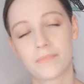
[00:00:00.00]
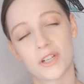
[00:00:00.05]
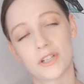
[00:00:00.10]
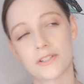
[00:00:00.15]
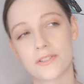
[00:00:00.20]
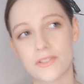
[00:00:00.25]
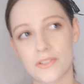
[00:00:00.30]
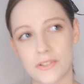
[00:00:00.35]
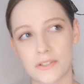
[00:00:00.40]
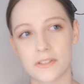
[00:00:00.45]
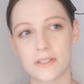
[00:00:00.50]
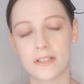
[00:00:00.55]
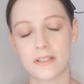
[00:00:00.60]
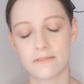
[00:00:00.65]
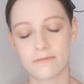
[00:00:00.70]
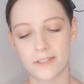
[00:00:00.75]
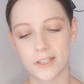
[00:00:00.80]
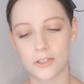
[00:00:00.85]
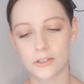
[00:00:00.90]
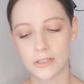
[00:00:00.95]

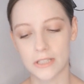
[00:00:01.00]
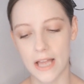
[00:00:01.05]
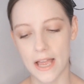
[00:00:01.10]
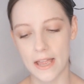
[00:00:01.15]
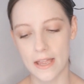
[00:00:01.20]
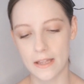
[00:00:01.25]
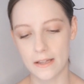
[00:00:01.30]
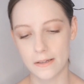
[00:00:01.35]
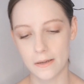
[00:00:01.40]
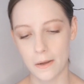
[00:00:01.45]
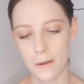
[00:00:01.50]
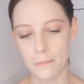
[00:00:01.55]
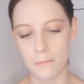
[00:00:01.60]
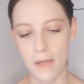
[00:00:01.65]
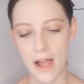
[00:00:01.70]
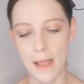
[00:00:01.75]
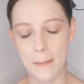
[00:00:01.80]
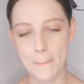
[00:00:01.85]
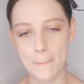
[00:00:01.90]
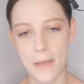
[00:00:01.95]
personally feel like
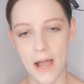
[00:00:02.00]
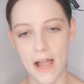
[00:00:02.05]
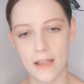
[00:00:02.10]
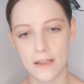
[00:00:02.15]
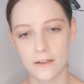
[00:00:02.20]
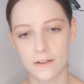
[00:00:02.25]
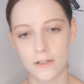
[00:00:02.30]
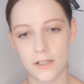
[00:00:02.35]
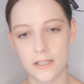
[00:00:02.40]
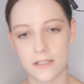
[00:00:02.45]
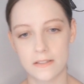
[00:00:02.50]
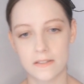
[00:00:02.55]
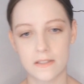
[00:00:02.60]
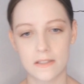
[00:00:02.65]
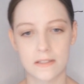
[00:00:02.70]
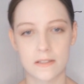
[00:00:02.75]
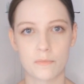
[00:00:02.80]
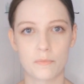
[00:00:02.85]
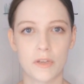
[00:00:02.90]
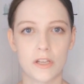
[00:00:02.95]
my
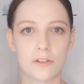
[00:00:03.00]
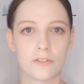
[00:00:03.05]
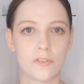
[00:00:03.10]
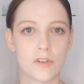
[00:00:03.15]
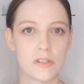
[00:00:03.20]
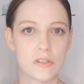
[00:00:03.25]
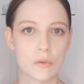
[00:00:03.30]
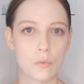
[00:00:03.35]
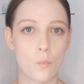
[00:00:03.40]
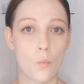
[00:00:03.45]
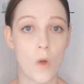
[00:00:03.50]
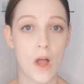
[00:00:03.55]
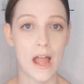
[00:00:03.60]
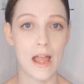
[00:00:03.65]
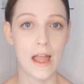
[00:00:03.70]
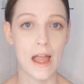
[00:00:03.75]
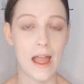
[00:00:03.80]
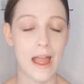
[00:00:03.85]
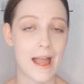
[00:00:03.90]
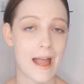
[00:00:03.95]
migraines is a big reason
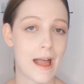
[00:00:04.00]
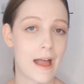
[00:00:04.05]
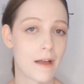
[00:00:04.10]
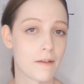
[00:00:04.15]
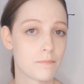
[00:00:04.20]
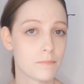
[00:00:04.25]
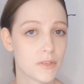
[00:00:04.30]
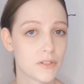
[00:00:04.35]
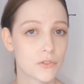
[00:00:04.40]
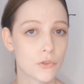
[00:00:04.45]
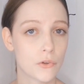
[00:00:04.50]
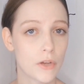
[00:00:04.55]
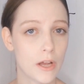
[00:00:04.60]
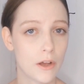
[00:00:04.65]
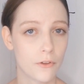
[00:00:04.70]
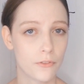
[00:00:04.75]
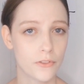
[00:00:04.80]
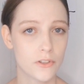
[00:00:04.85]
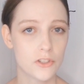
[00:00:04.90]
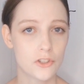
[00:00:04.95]
why I have mental
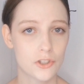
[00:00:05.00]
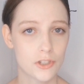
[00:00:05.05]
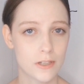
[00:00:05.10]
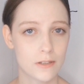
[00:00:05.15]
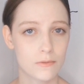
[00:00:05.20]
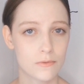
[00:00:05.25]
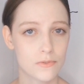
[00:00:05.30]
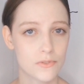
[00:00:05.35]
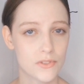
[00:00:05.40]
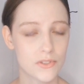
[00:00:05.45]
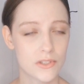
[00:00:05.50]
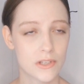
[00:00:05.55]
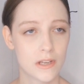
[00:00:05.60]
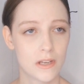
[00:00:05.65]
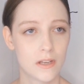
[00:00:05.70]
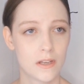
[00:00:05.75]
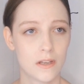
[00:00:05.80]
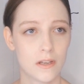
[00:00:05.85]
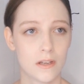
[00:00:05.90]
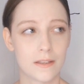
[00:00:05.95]
health issues.
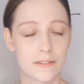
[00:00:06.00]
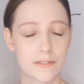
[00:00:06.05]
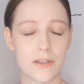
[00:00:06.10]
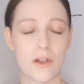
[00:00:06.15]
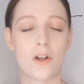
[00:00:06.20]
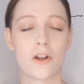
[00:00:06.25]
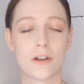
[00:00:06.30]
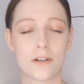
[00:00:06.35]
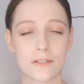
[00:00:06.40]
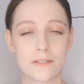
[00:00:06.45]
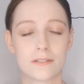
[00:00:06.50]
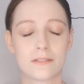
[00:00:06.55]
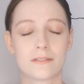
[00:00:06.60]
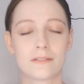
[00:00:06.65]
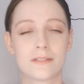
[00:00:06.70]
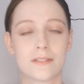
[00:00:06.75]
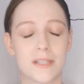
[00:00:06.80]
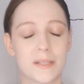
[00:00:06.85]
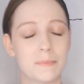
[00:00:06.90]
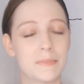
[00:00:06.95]
It's hard
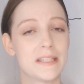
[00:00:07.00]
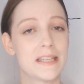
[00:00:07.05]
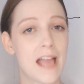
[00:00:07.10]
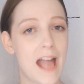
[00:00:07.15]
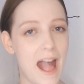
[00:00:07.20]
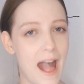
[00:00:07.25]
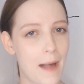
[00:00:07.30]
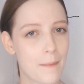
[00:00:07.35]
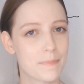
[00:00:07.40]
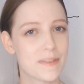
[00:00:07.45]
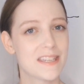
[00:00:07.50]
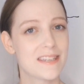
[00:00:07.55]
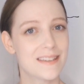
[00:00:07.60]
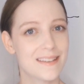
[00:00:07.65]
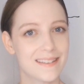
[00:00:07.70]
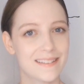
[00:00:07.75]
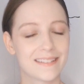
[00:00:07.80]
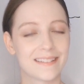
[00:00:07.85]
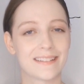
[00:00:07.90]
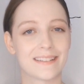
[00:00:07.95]
to be
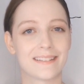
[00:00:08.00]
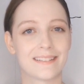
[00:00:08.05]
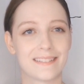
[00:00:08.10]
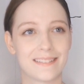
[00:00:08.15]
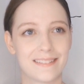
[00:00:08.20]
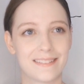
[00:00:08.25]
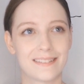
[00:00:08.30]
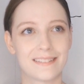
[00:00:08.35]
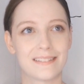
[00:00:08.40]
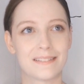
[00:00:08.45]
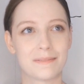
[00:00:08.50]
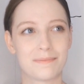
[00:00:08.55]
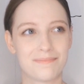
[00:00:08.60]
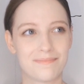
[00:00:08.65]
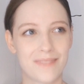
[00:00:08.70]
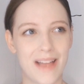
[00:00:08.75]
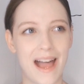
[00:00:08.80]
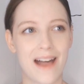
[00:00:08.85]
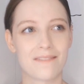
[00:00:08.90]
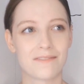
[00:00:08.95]
happy and to
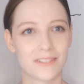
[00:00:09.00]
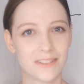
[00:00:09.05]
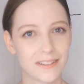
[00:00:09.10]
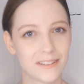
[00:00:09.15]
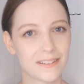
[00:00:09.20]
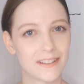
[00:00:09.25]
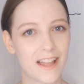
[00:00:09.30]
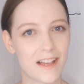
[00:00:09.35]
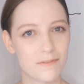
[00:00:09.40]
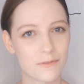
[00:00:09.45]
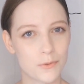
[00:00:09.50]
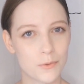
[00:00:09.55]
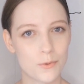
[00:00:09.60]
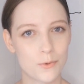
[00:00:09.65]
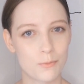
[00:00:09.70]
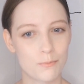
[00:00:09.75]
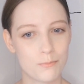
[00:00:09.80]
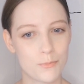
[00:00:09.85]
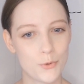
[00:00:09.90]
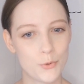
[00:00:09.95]
have a
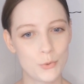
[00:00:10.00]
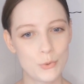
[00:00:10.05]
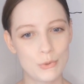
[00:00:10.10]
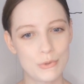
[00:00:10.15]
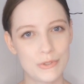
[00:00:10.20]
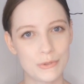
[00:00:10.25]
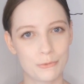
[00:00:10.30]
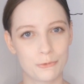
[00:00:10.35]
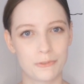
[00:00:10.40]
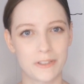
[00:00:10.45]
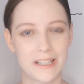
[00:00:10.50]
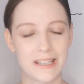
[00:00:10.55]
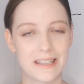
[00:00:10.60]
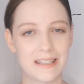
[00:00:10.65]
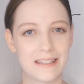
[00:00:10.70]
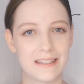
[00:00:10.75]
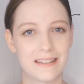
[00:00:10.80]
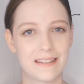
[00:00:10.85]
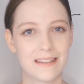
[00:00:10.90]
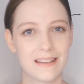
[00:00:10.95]
level mood
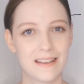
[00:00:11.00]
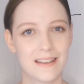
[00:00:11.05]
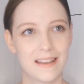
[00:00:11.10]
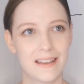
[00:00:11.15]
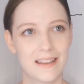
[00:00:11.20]
when